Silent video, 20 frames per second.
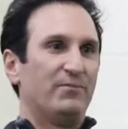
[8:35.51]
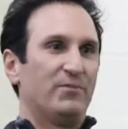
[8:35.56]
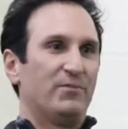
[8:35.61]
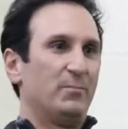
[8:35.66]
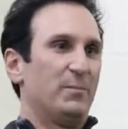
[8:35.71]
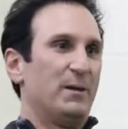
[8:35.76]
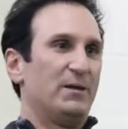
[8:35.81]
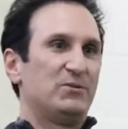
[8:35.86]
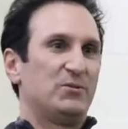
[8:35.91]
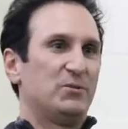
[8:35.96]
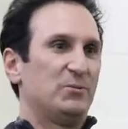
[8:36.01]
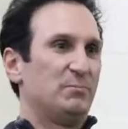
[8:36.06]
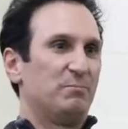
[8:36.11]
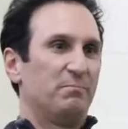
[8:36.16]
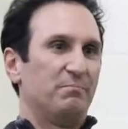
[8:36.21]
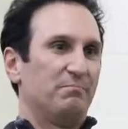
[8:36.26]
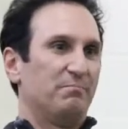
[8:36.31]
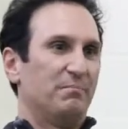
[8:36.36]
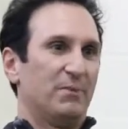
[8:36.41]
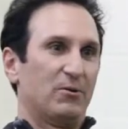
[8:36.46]
have to
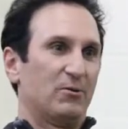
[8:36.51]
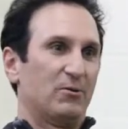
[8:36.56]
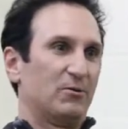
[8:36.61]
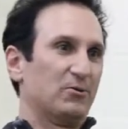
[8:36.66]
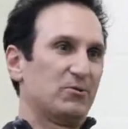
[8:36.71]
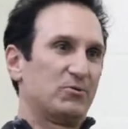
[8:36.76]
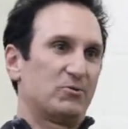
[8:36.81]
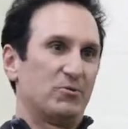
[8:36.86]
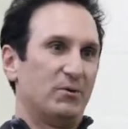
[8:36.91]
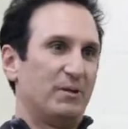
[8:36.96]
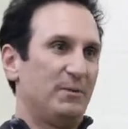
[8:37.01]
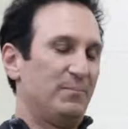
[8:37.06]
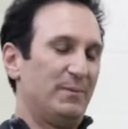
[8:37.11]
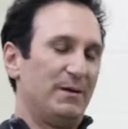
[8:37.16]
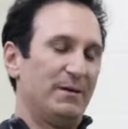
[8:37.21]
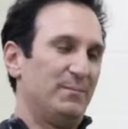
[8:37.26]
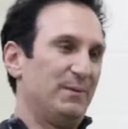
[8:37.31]
mention Meryl Streep?